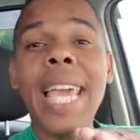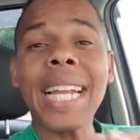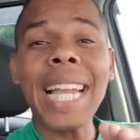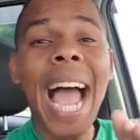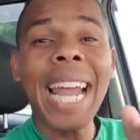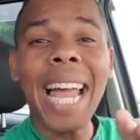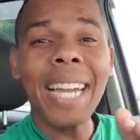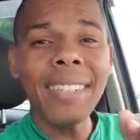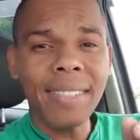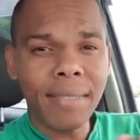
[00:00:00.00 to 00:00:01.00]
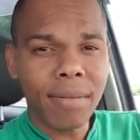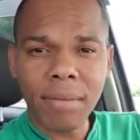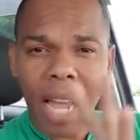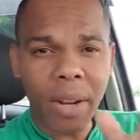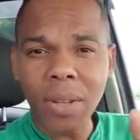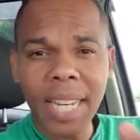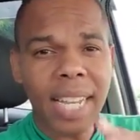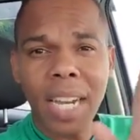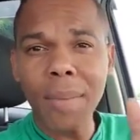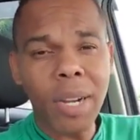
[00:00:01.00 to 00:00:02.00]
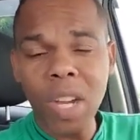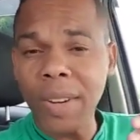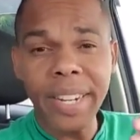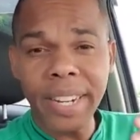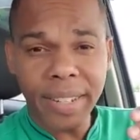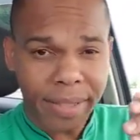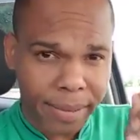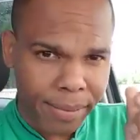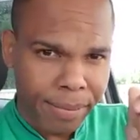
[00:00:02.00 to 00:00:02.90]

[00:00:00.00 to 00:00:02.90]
Cat Island, I don't think anybody over there.